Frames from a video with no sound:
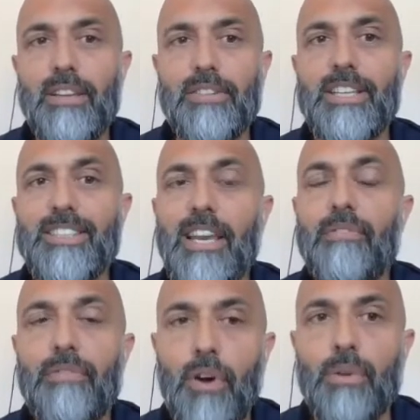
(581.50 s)
still
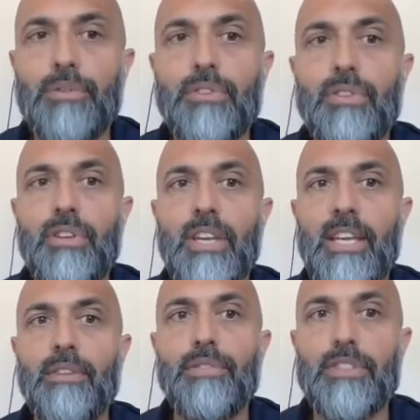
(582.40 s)
involved the
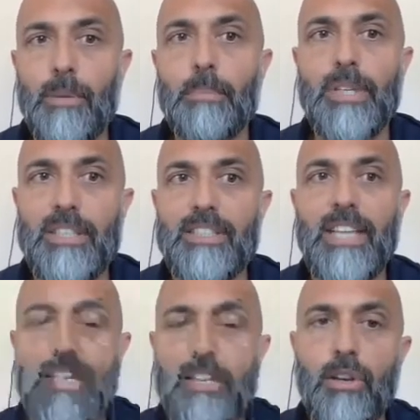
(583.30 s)
need for somebody to
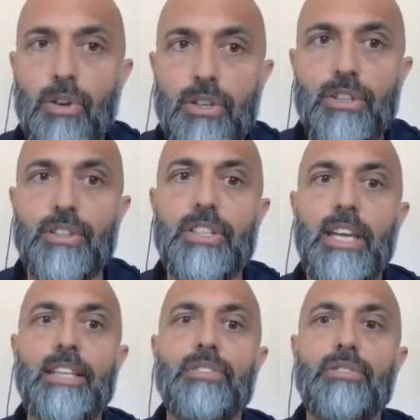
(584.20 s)
take a look at the
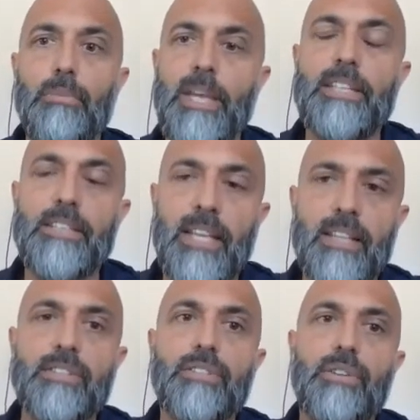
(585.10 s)
data and make
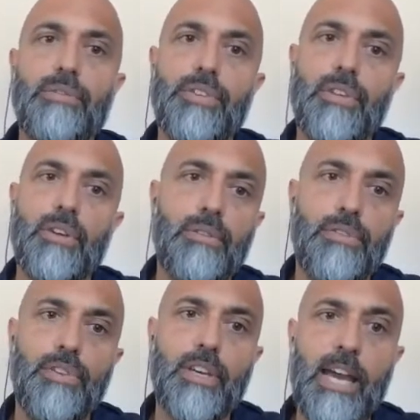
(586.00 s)
sense of
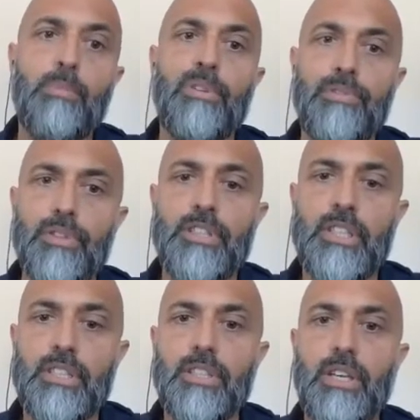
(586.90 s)
the camera
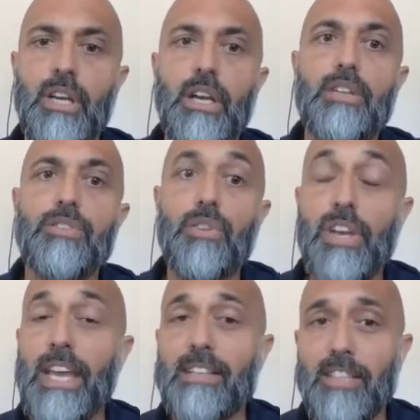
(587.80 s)
footage. So the
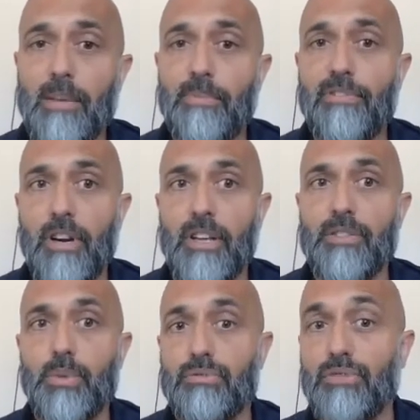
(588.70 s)
next step for us
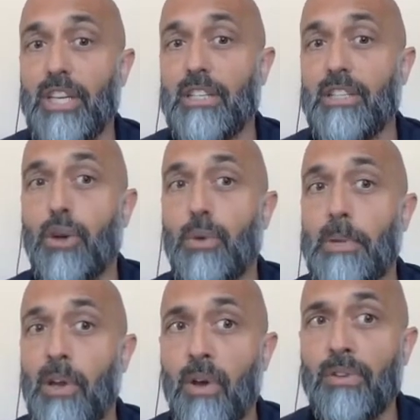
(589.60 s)
was really to go
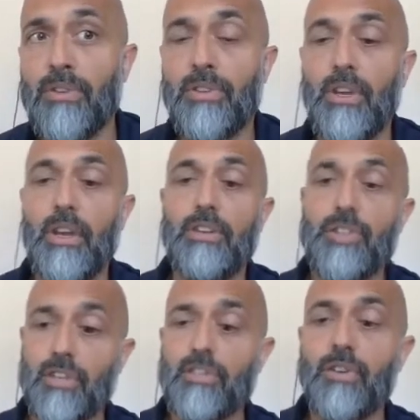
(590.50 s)
beyond
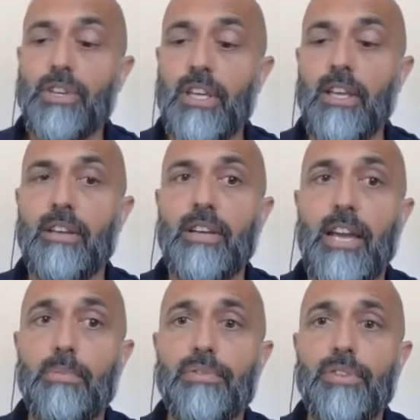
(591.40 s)
just looking at
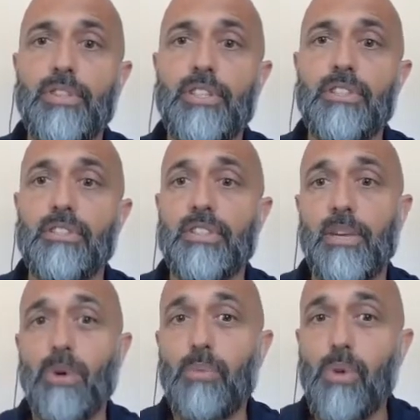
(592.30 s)
camera footage and say,
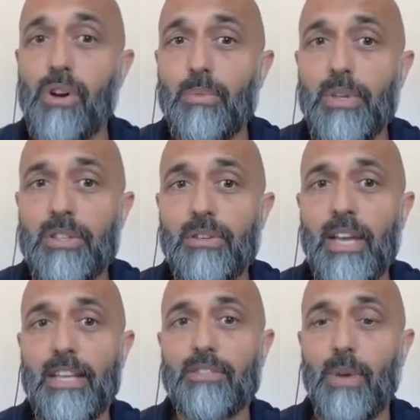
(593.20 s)
well, what can we do
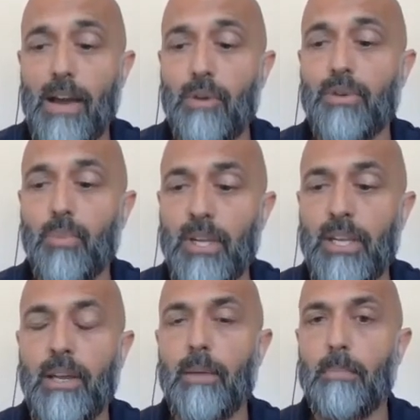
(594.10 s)
next? Well, how can we
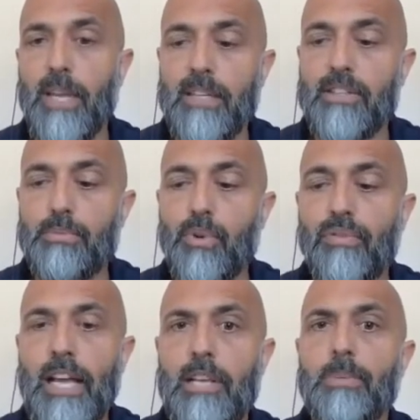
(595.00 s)
make this more
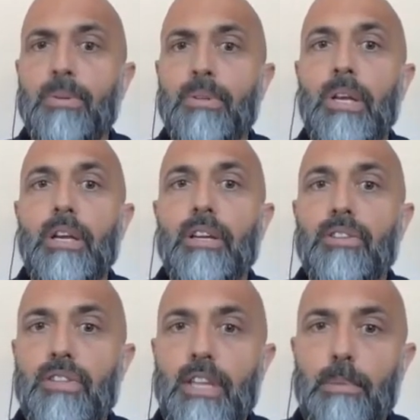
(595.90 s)
valuable? And
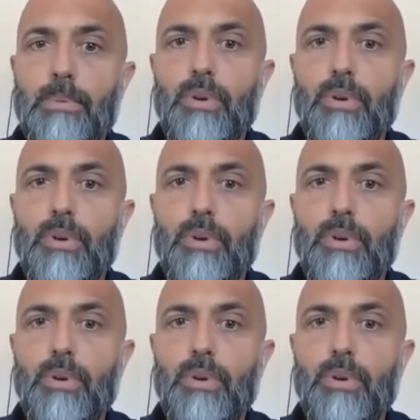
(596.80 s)
it's at that point we